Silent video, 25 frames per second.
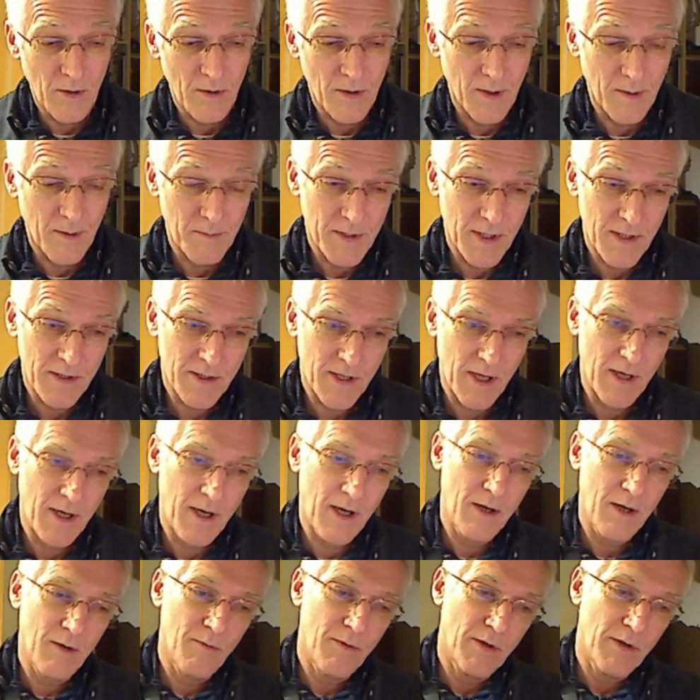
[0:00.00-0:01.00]
I'm just
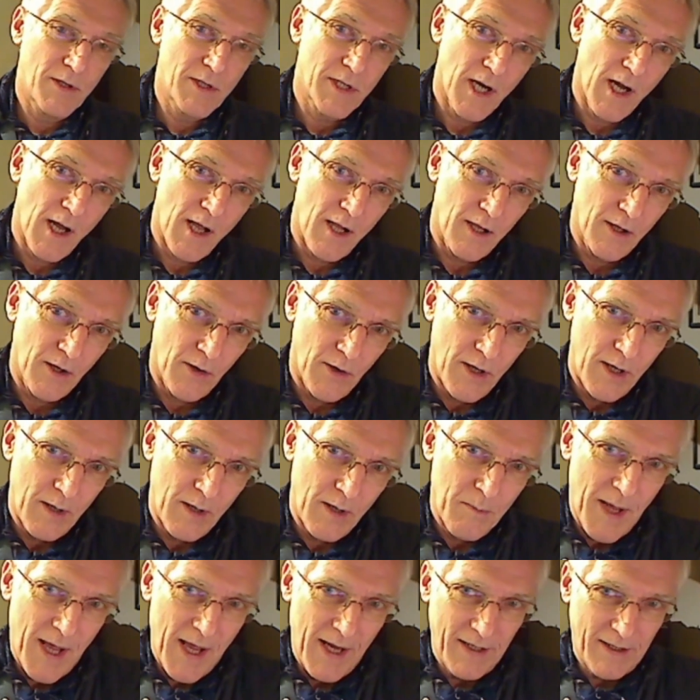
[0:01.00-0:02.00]
thinking of the child going
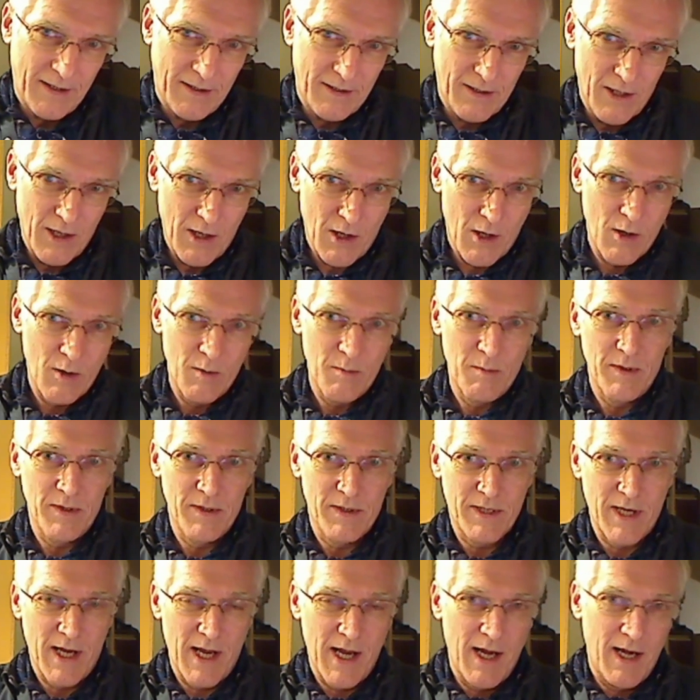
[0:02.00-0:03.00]
back home and
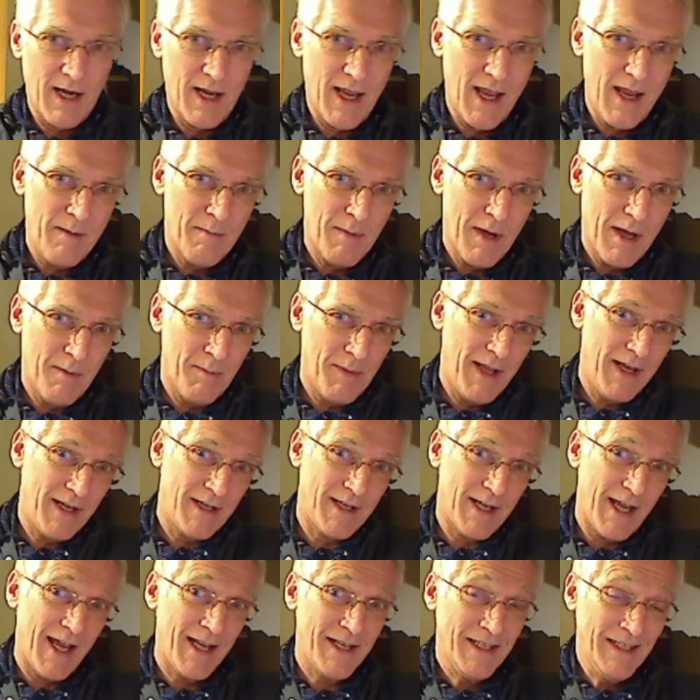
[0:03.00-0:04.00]
saying, hey, mum, hey,
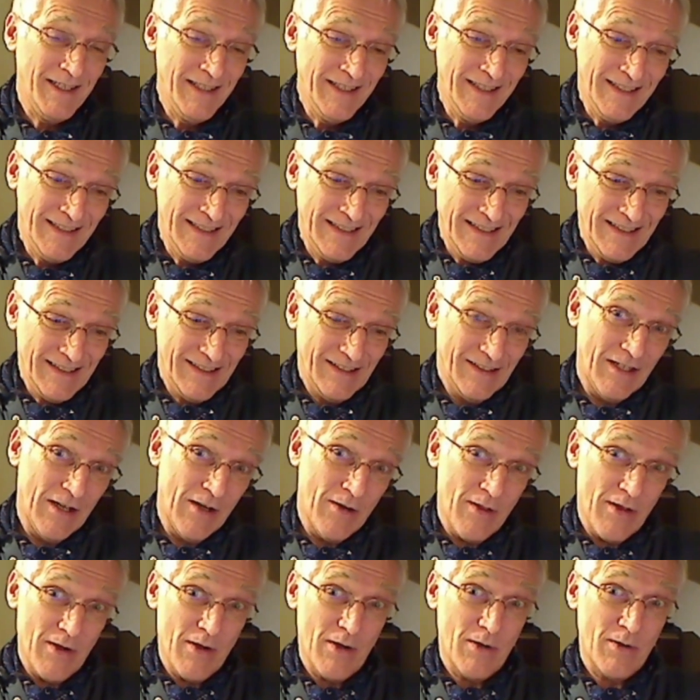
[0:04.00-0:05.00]
dad, you
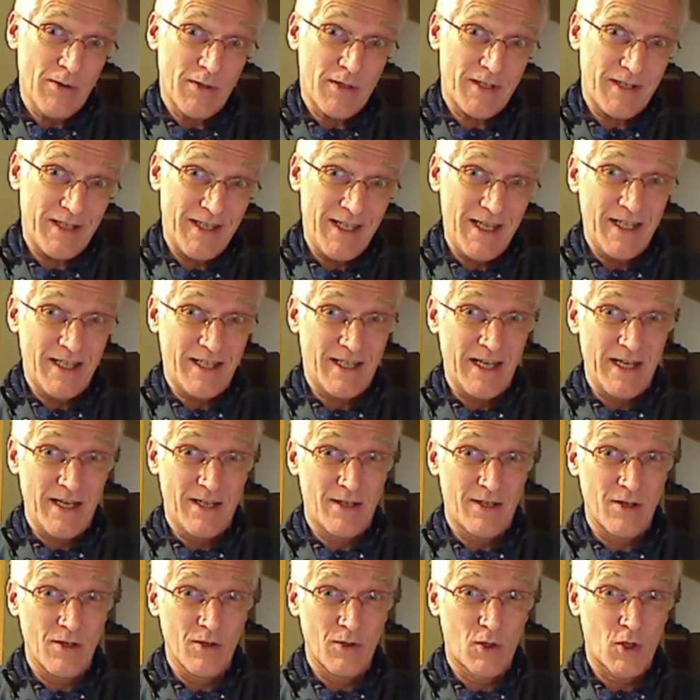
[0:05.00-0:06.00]
know those
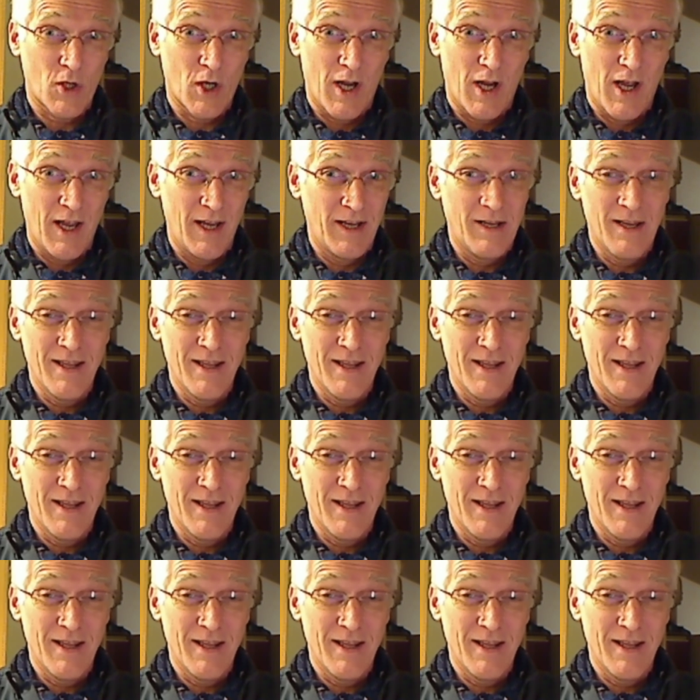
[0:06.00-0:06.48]
e-cigs you're trying?